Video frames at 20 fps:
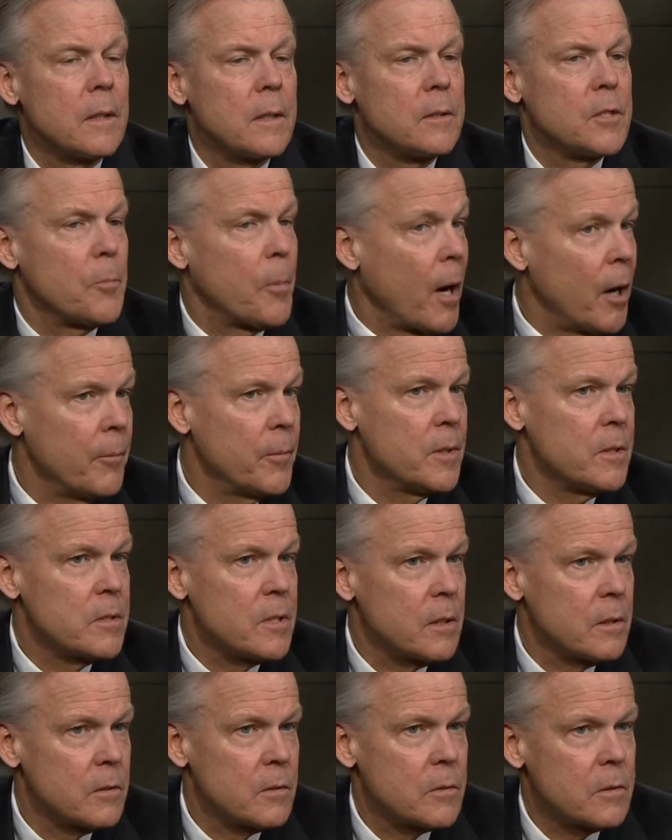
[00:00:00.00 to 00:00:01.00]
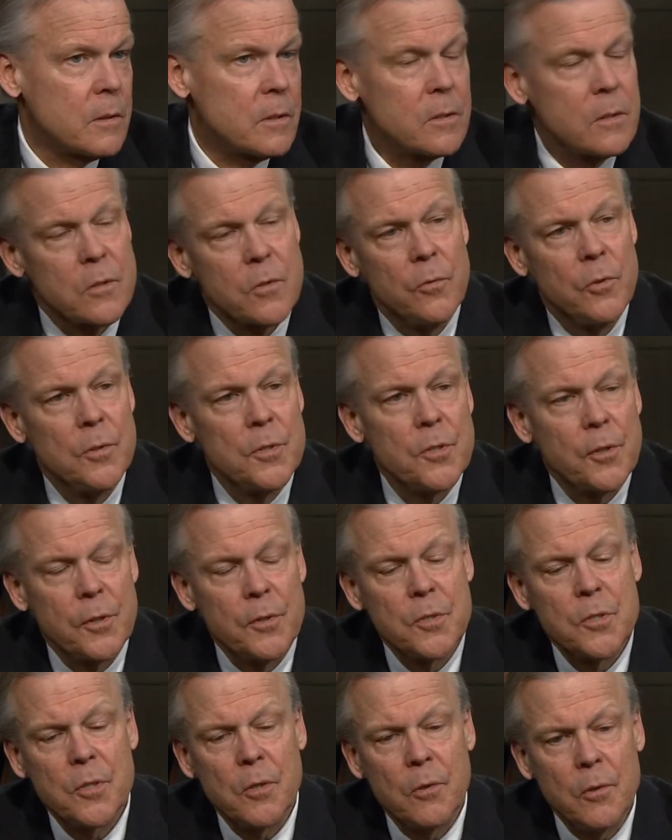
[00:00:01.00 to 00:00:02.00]
departments and schools are
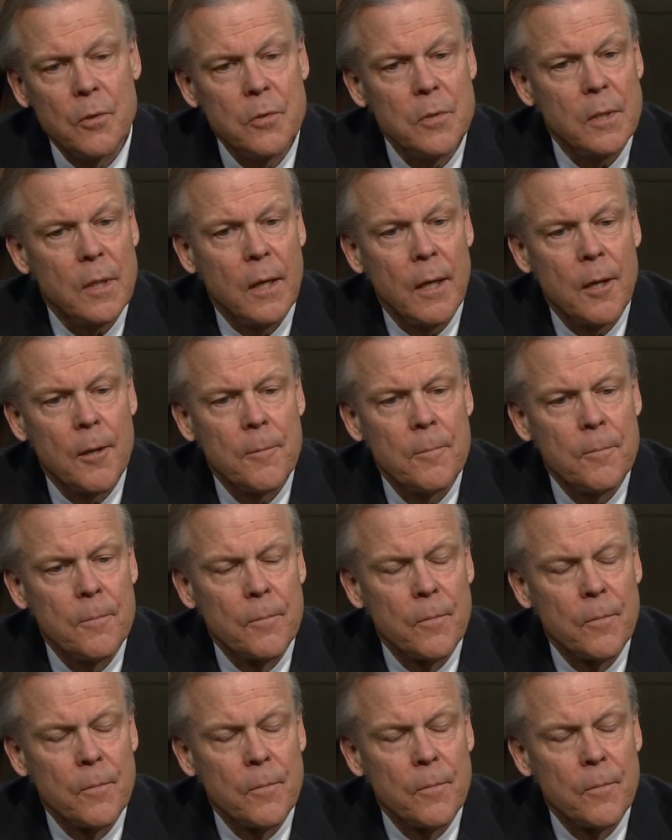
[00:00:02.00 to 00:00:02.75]
concerned, uh,